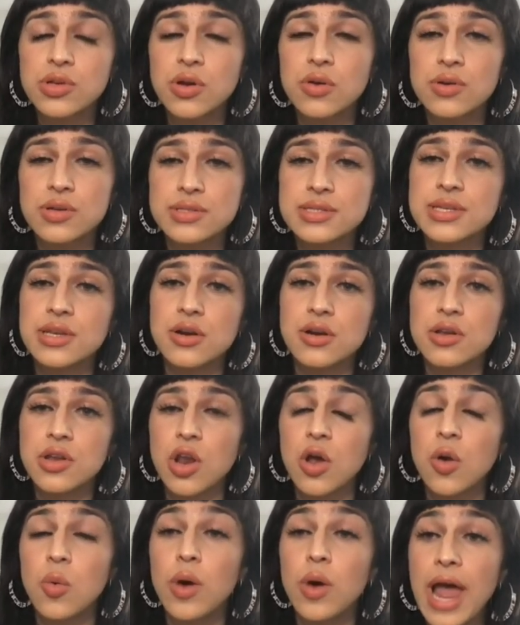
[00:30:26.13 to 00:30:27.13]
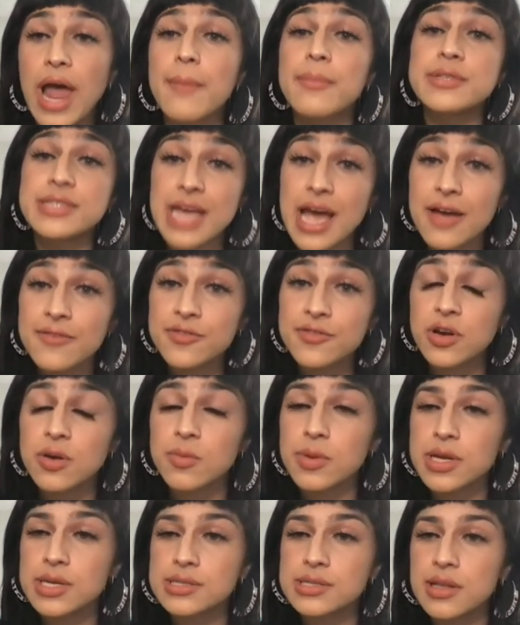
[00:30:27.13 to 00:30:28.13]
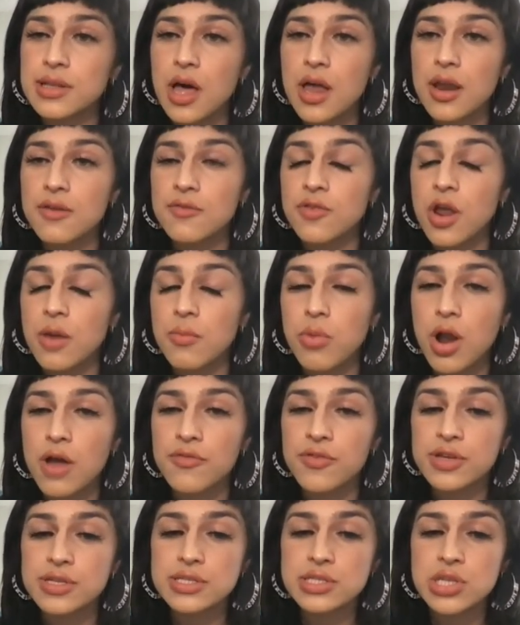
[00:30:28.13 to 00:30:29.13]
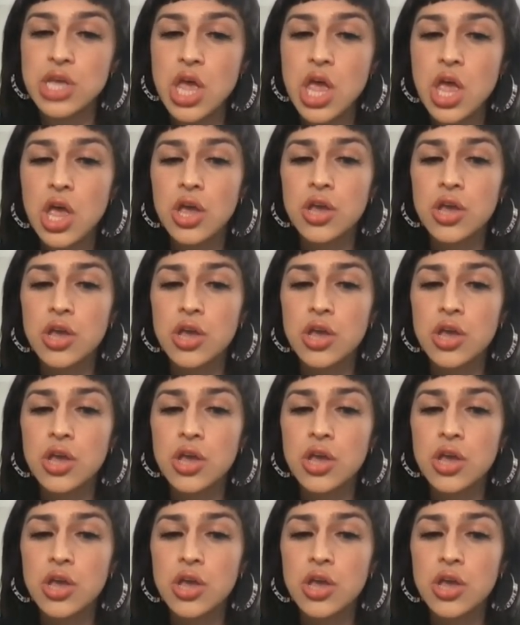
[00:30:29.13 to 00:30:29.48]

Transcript: don't consider, you know, what happens after, because a lot of nonprofits,